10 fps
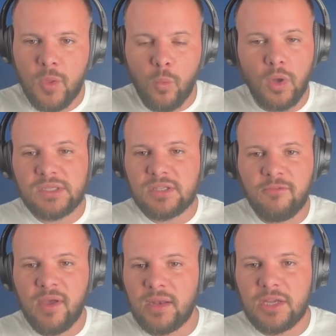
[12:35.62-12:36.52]
What's the
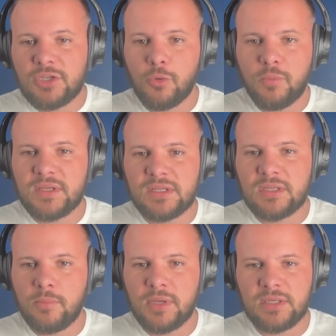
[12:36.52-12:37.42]
foundational pieces
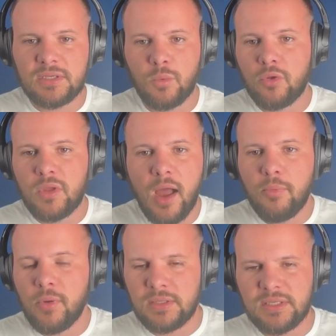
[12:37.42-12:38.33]
of the business? What are the
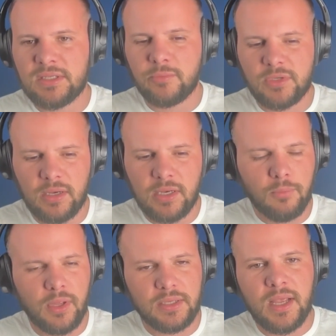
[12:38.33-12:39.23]
operating systems I need in
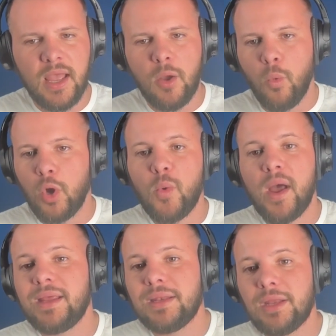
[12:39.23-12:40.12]
place? What do I
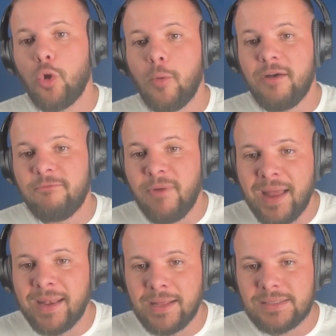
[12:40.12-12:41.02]
need to know about
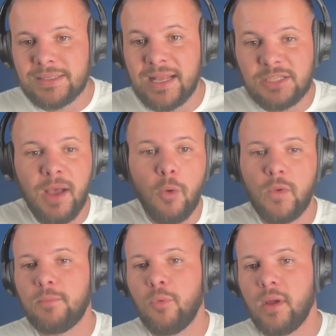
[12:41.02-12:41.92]
finance? That's my
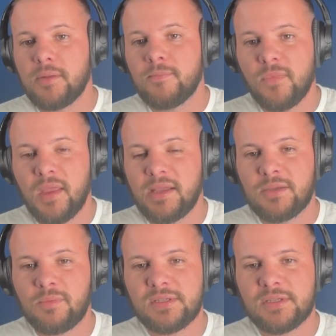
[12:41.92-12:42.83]
weak point as a
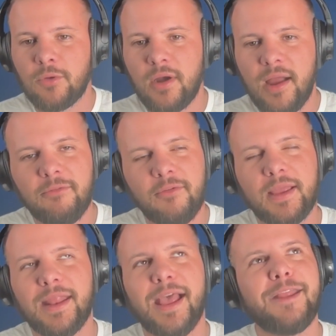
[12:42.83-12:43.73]
business owner. I
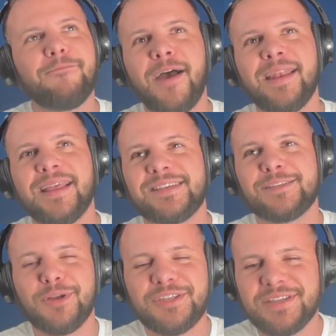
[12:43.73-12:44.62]
freaking hate finance. As
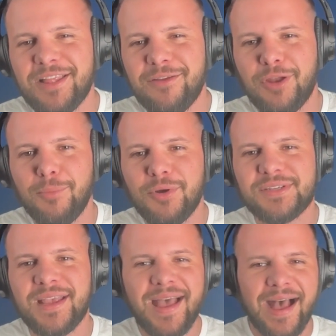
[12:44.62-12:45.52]
much as I love
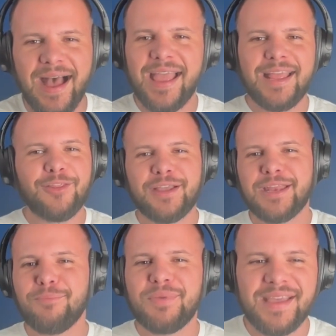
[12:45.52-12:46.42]
numbers, I hate looking
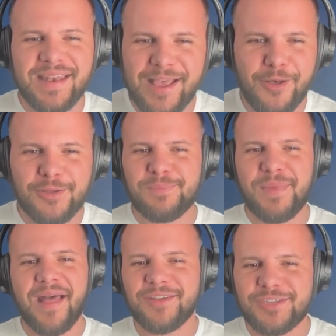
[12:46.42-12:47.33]
at P&Ls and
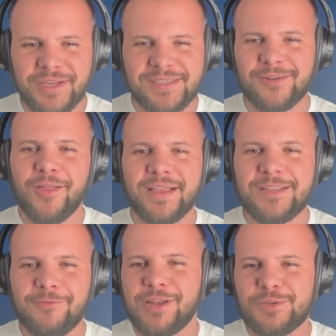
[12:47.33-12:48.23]
balance sheets and all that
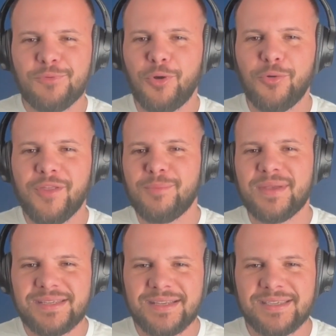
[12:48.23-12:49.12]
stuff. I just want to run the
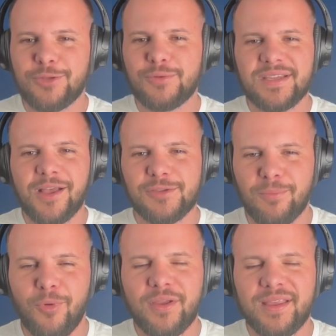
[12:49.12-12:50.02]
business and do sales and
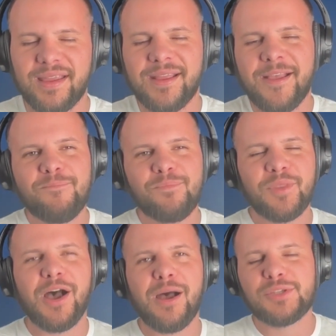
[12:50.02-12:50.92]
marketing.
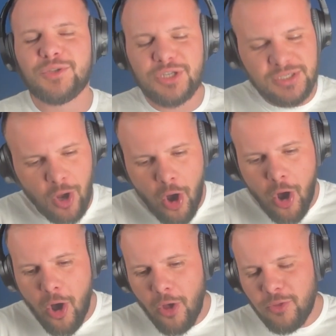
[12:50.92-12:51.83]
Uh, so just
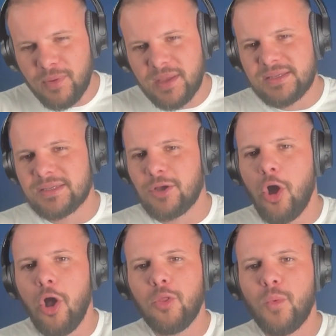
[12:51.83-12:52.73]
all the pieces,
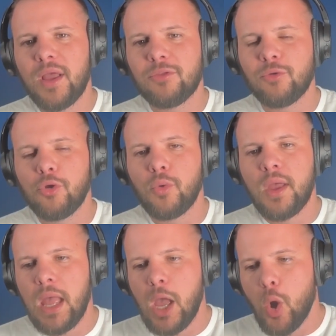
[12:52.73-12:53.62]
all the way through
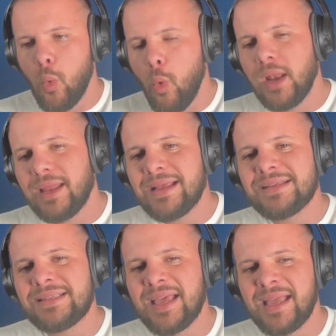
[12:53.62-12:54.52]
what
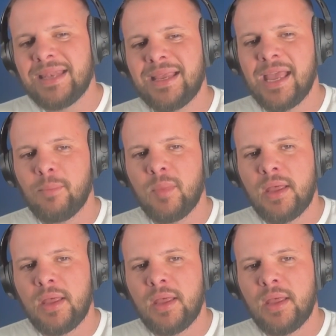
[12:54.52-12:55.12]
is the end game?